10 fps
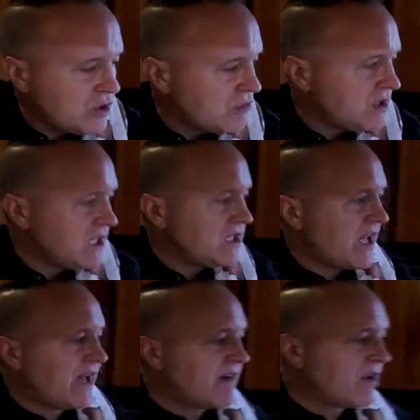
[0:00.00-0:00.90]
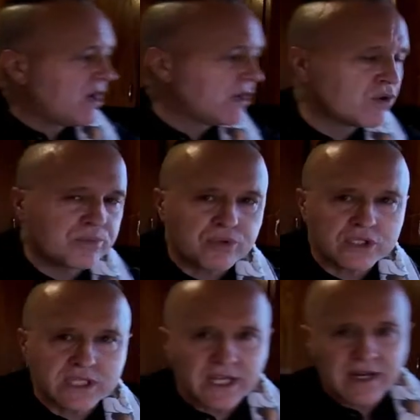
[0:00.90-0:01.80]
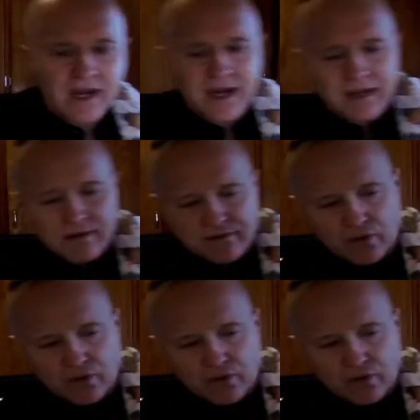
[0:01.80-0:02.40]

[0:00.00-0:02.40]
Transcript: you need to have 100% olive